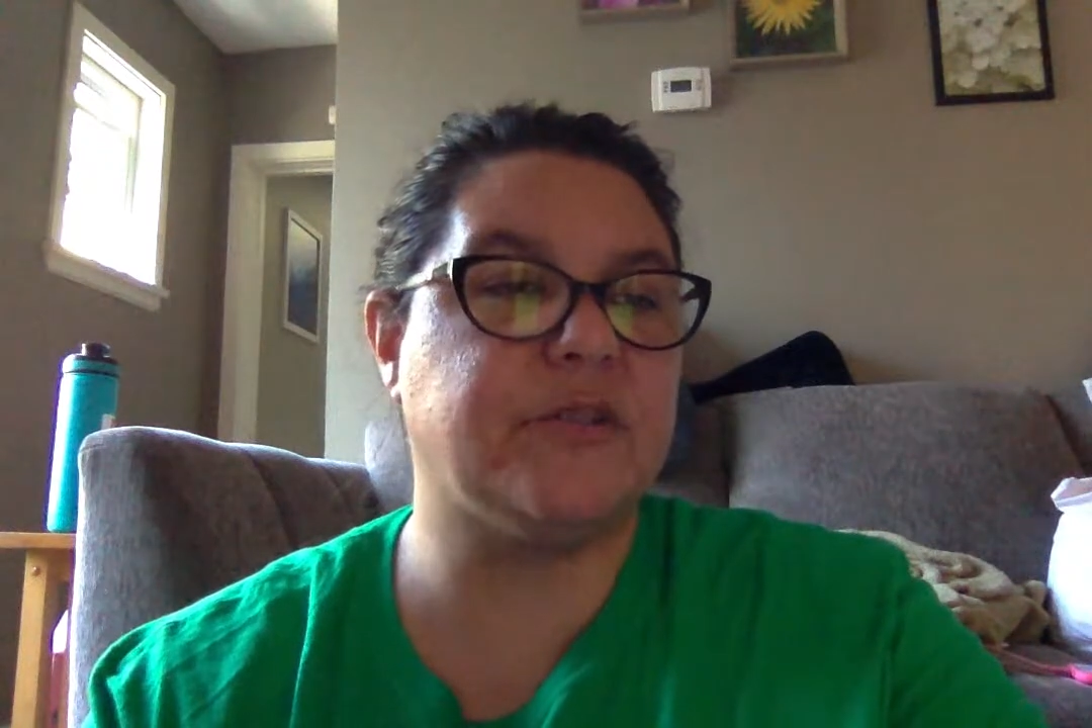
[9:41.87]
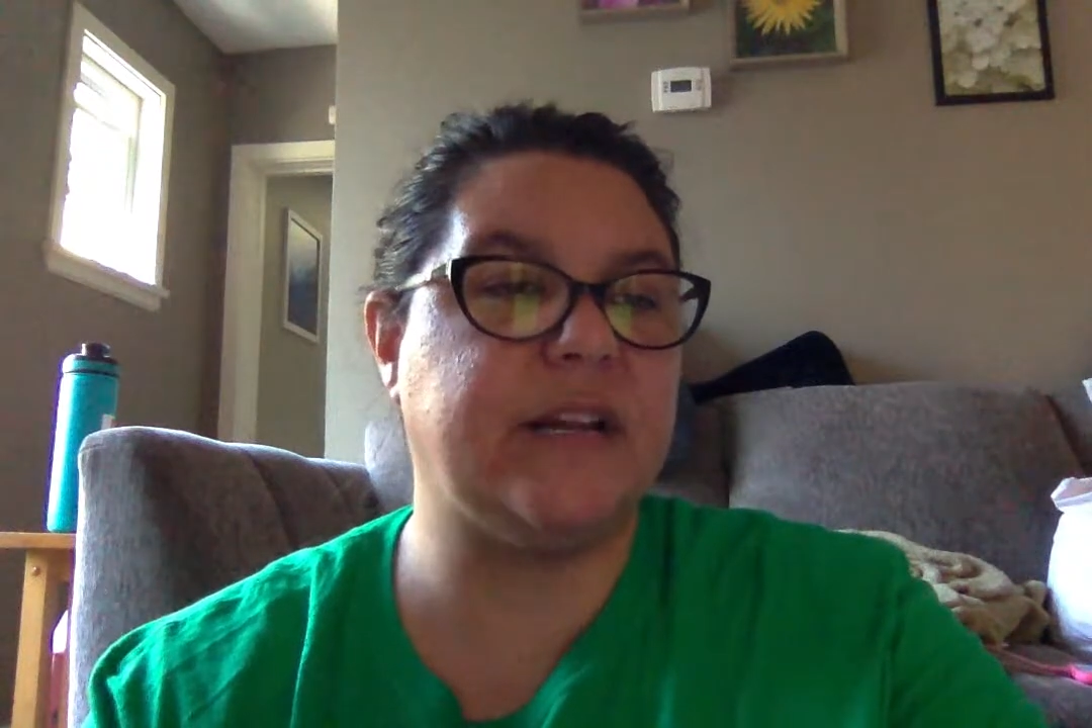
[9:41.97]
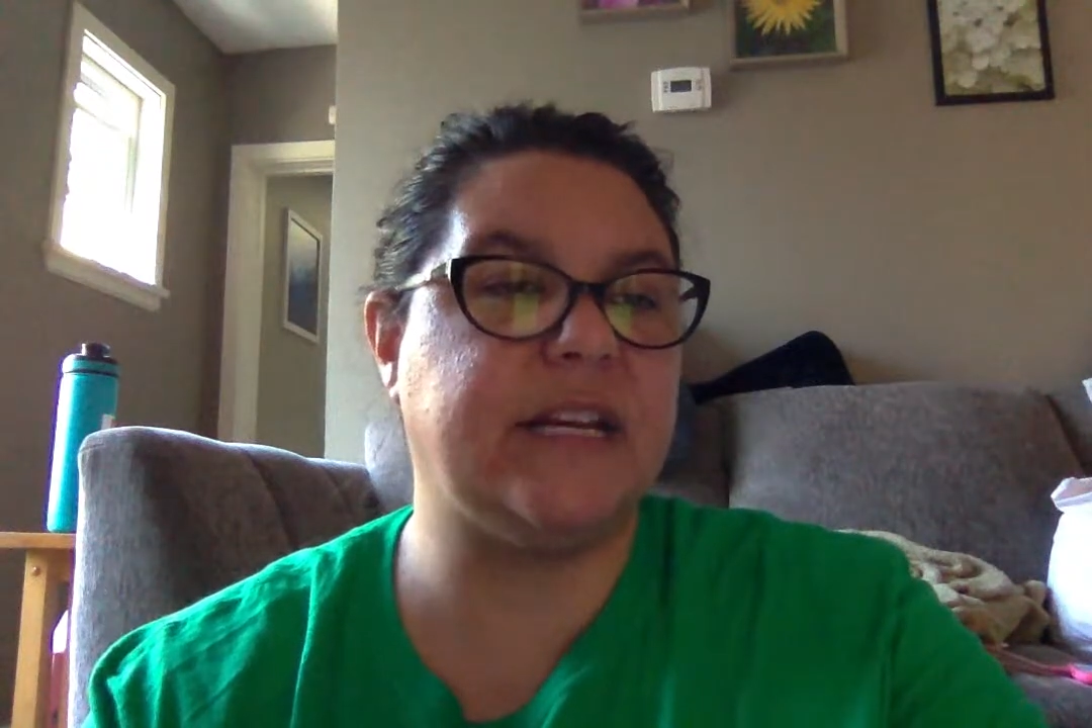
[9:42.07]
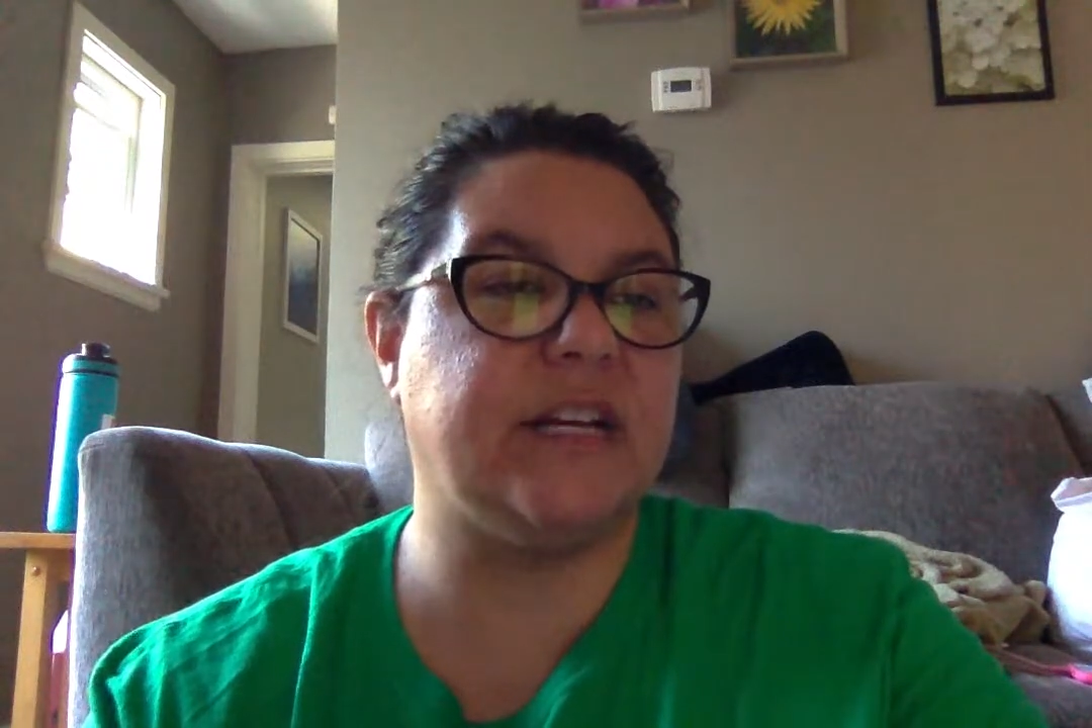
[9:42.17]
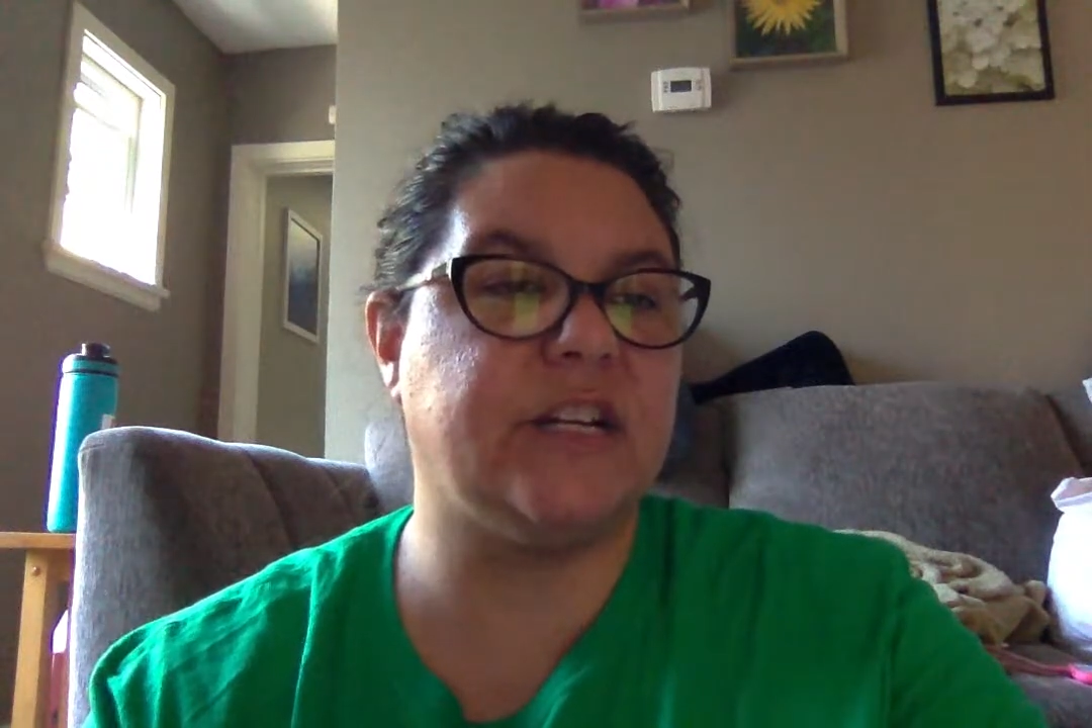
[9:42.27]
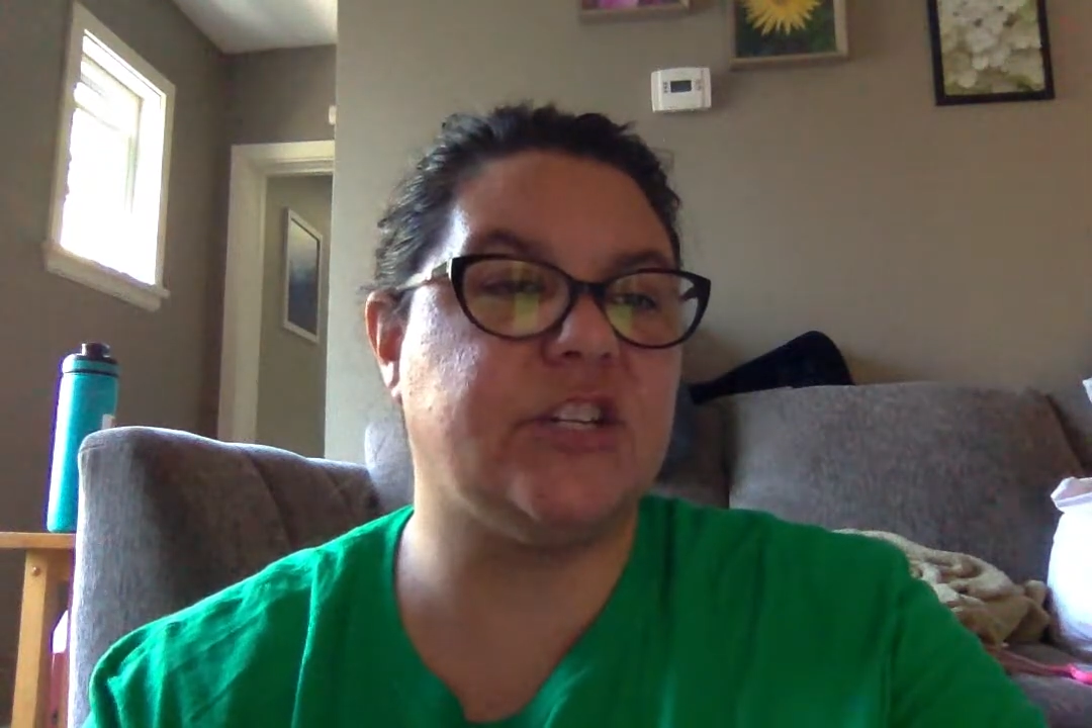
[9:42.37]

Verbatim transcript: right here,